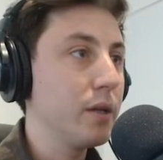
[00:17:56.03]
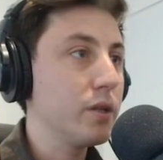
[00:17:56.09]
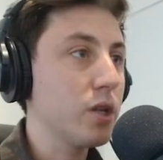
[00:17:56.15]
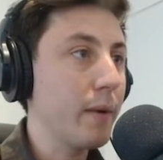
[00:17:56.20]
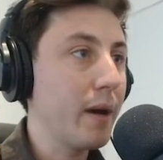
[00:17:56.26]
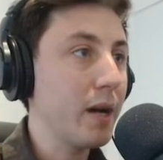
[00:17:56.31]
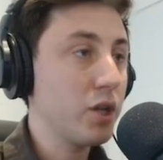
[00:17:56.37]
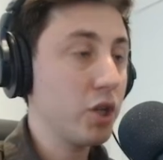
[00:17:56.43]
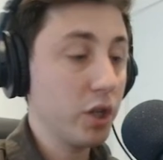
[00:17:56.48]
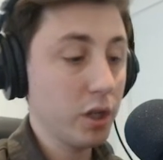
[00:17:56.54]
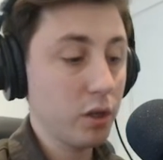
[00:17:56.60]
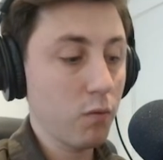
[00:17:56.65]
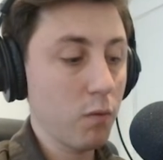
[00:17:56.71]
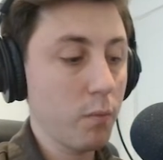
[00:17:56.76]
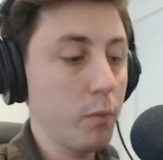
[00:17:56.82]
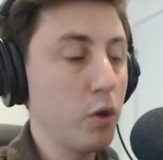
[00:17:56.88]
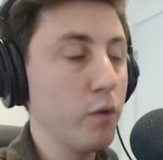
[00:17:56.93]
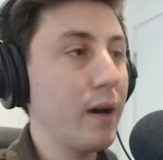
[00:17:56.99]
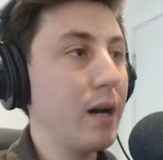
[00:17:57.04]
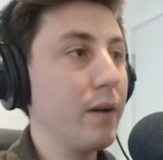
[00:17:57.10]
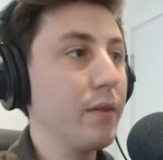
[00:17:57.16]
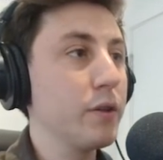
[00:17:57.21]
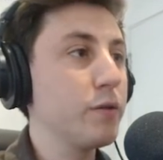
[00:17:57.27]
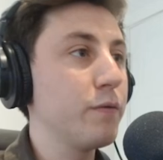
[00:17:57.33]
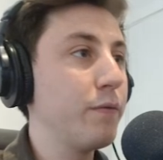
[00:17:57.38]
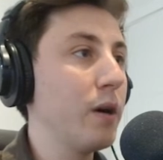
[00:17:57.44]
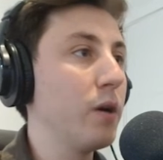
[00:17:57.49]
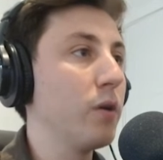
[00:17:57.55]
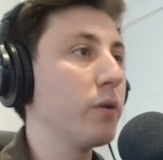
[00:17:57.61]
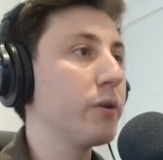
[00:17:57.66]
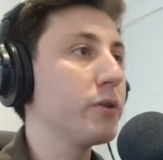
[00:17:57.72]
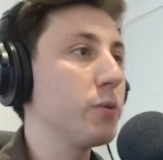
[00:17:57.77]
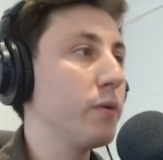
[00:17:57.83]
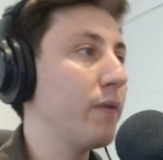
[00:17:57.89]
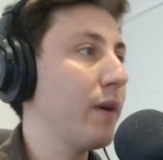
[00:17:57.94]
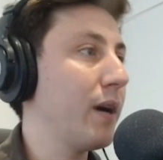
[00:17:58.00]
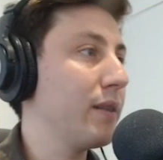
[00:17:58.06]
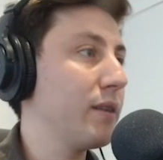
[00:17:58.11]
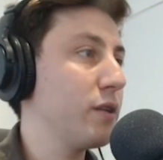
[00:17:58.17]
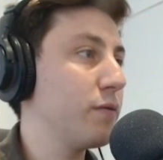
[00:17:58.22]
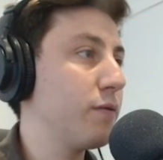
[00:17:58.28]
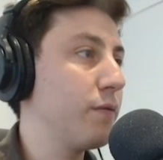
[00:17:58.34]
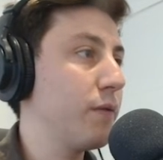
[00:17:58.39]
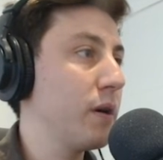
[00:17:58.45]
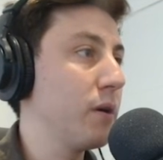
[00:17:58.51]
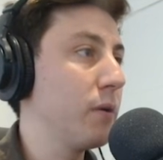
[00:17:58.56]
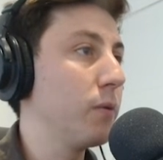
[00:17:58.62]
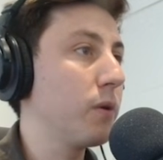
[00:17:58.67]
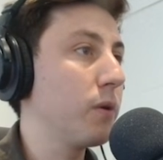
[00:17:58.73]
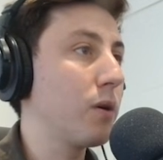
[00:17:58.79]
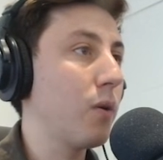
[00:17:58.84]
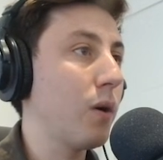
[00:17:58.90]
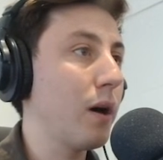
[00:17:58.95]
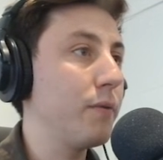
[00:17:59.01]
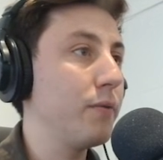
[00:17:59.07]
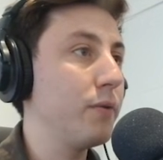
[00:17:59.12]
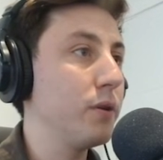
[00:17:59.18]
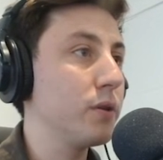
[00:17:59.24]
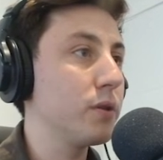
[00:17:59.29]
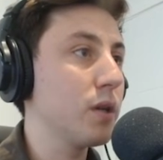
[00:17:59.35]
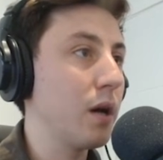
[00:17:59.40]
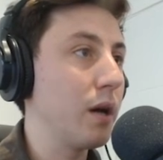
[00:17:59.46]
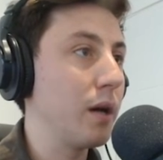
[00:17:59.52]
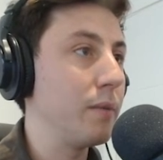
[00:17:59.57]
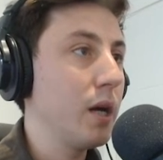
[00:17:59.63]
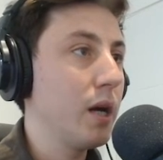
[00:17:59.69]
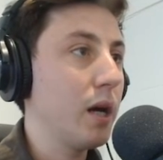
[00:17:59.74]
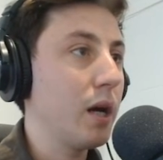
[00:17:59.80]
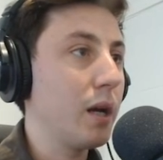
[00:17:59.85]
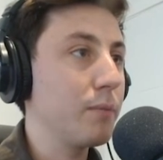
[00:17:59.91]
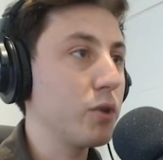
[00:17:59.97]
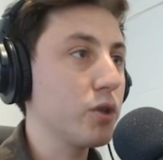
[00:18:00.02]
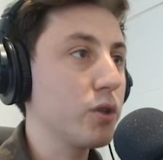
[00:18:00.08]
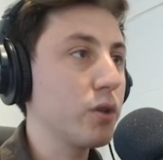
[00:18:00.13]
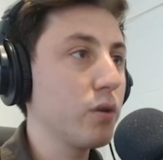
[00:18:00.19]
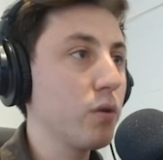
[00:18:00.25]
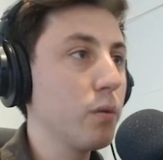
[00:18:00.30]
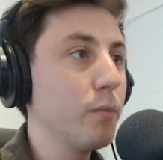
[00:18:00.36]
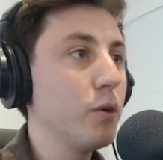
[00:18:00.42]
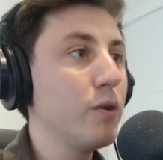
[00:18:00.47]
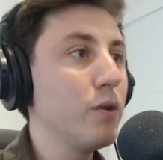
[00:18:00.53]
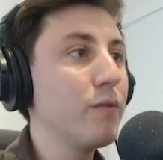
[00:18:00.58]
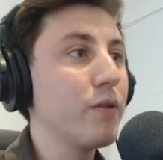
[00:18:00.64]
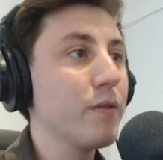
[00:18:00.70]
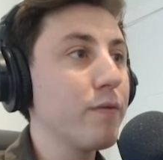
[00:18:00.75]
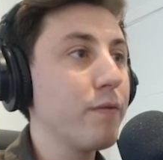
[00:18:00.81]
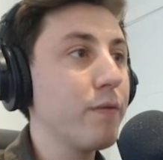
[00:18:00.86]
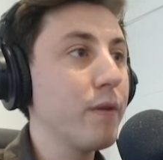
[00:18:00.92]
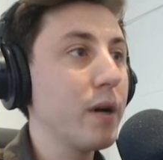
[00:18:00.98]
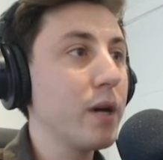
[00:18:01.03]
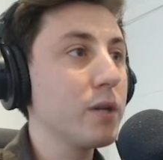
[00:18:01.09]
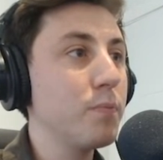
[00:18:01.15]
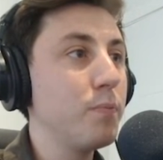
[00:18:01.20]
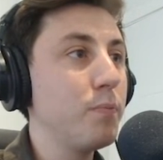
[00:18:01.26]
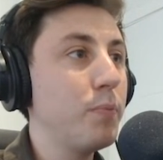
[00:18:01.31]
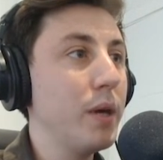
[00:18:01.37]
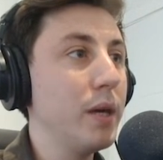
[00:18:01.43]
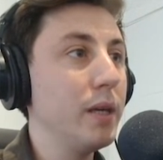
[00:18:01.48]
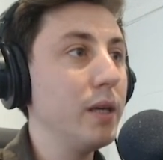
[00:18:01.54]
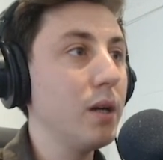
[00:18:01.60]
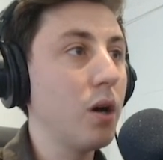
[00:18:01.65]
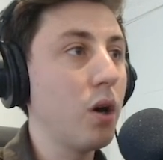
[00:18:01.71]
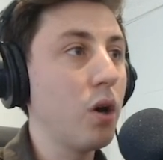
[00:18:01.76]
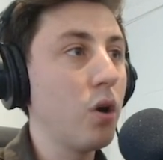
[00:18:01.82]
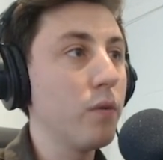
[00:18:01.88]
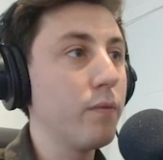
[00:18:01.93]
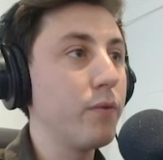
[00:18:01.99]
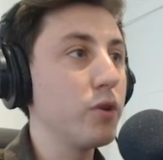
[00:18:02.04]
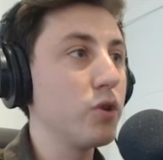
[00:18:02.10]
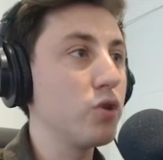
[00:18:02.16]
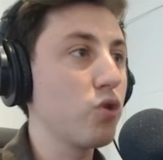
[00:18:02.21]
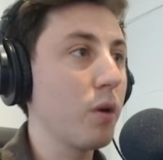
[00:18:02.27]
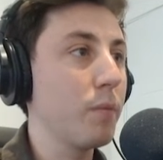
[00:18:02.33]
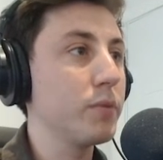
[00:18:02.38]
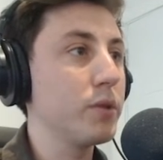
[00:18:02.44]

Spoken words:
I'm actually going to remove out this fill, because we've had this fill quite a few times, and I'm just going to remove the first beat of the drums